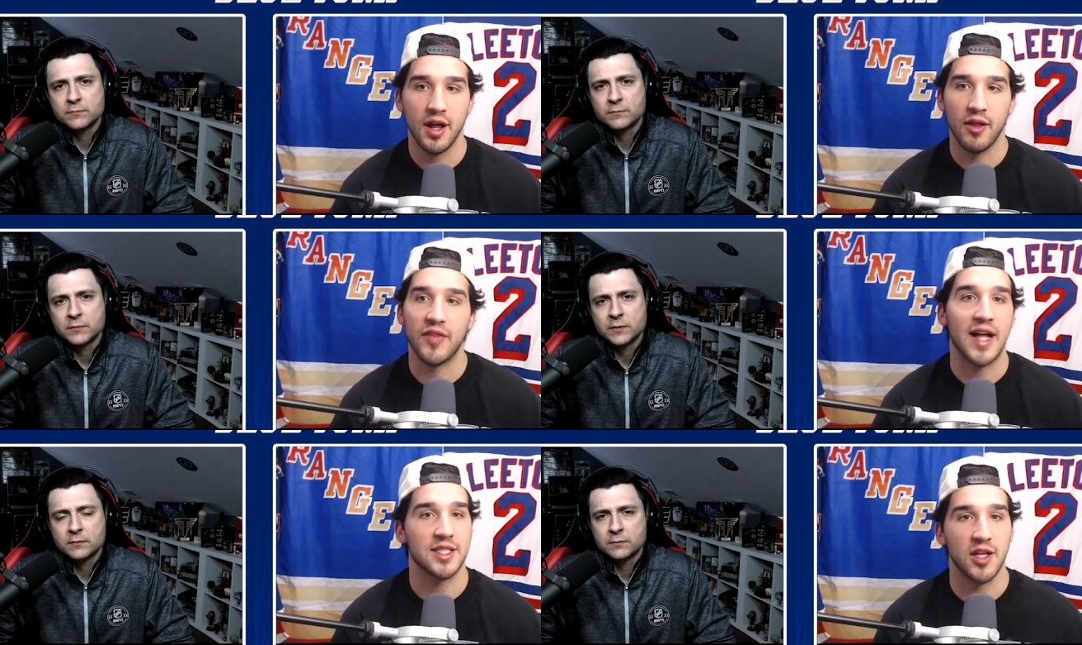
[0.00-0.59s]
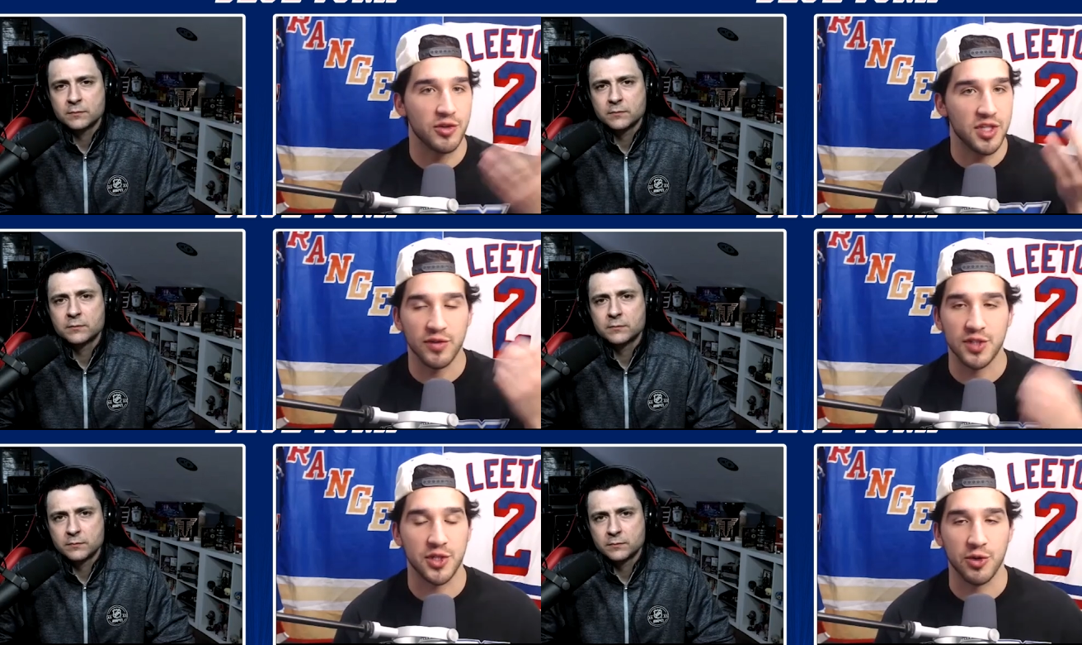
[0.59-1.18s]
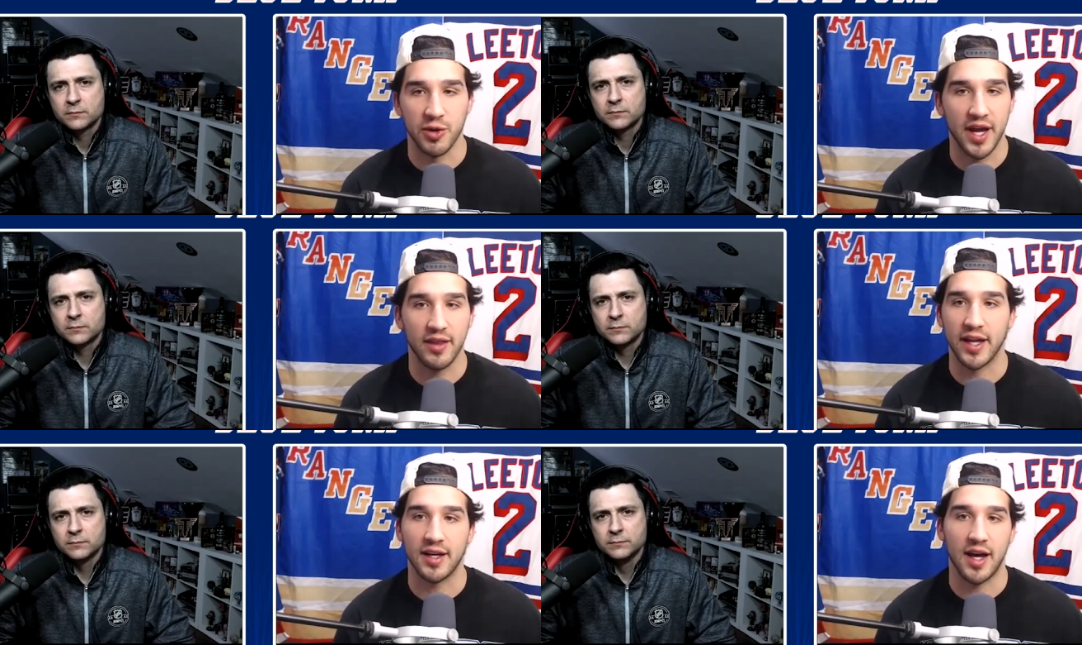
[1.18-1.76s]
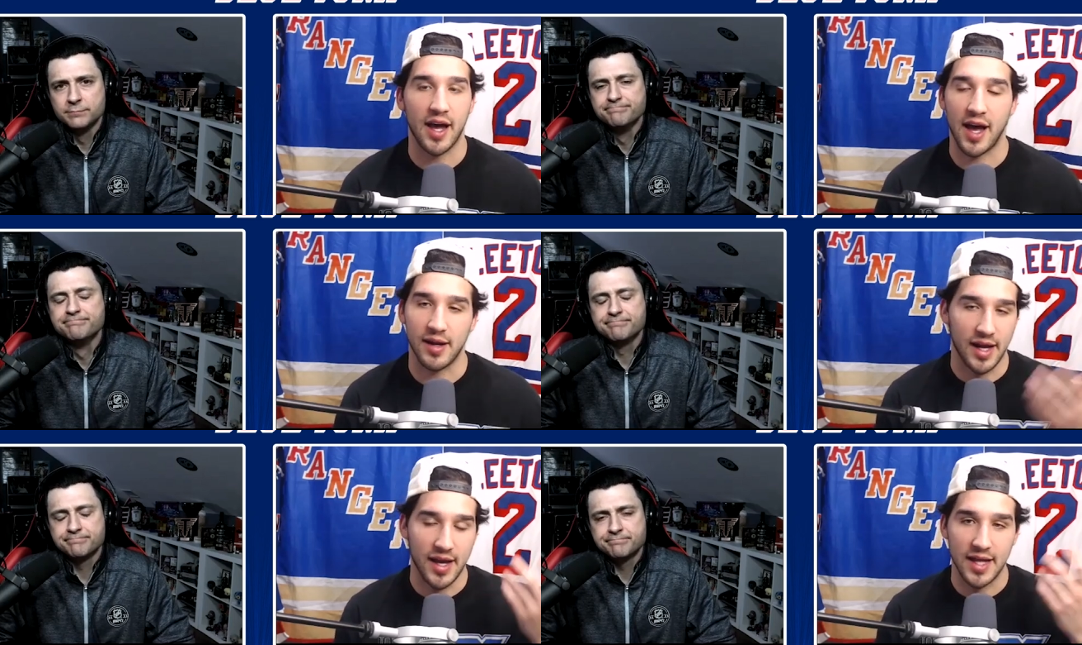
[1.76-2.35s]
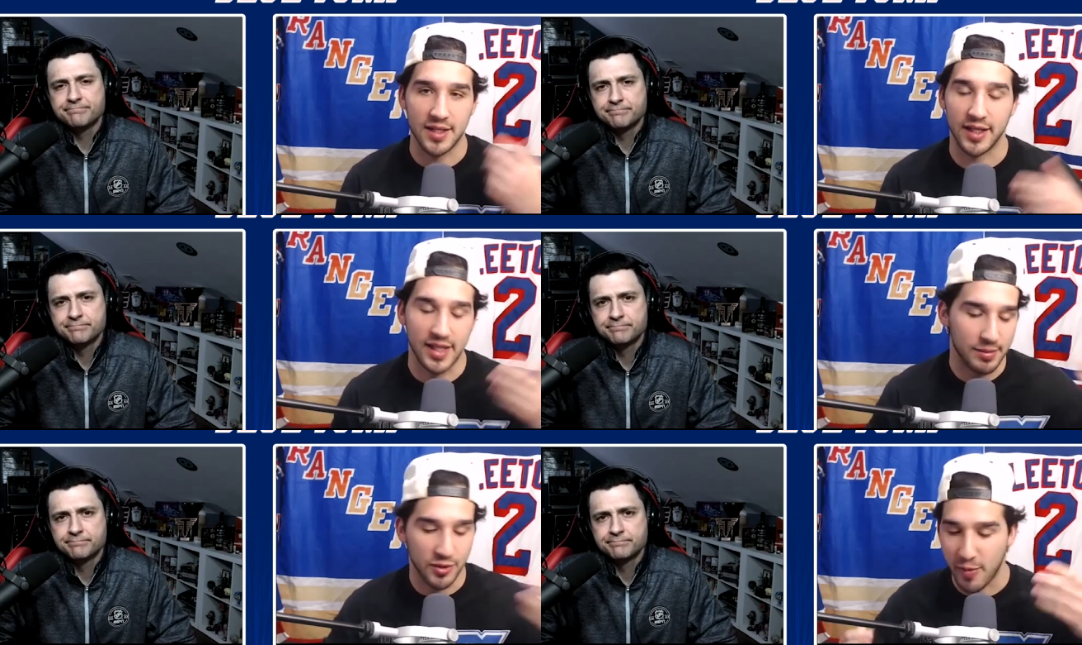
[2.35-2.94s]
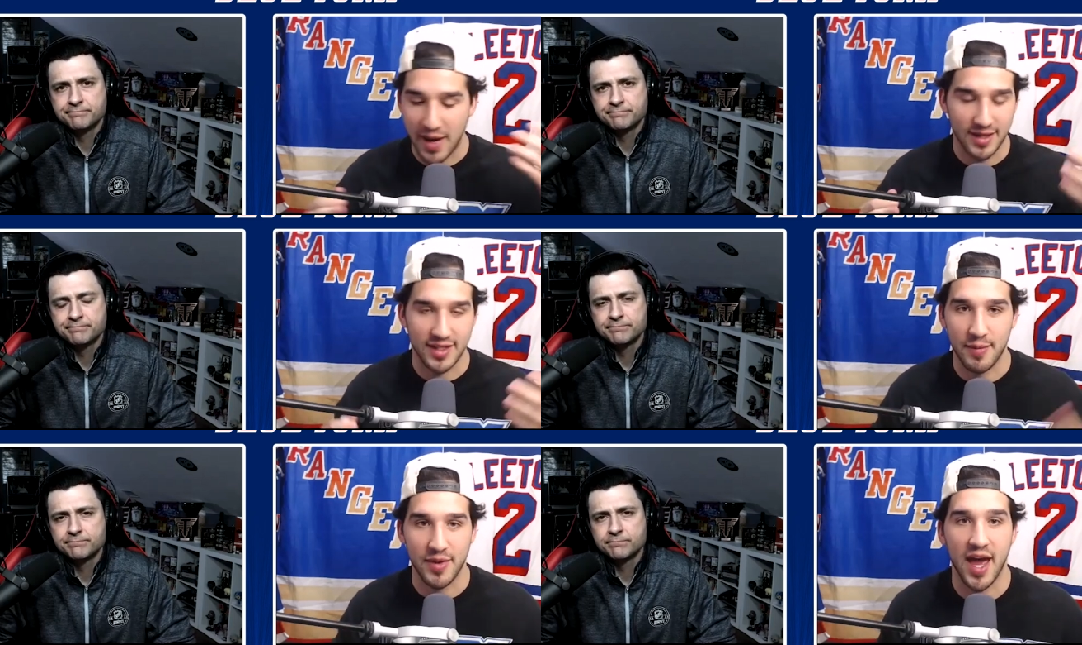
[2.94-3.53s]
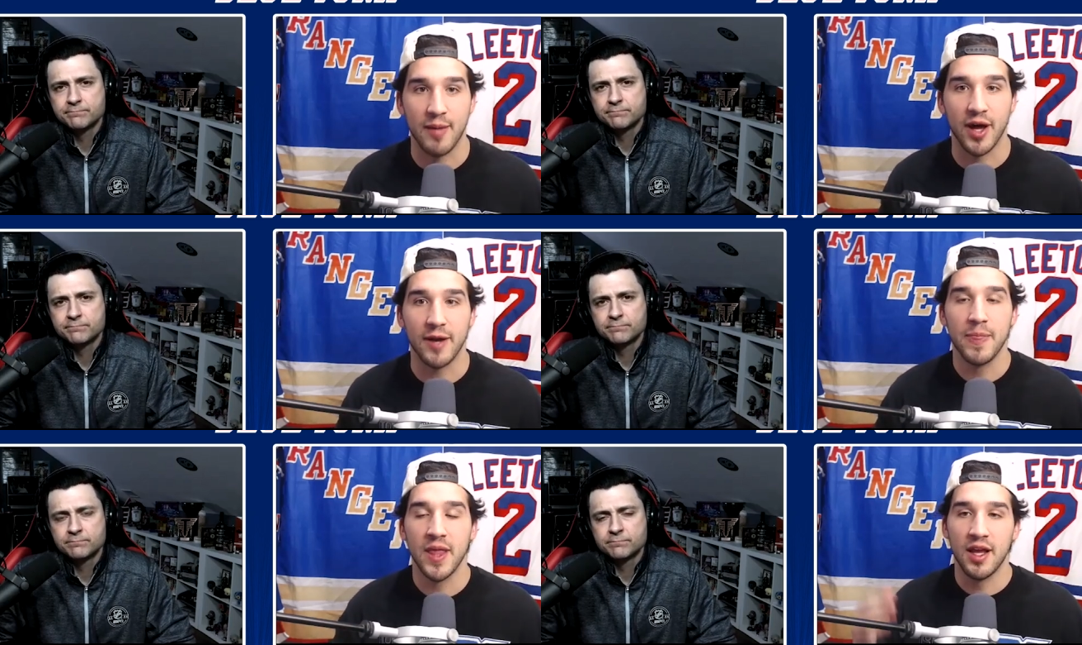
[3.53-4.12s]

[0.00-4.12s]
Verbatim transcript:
Speaker 1: like that's another difference too, right? Like I, I hate to like keep going back to the NBA, but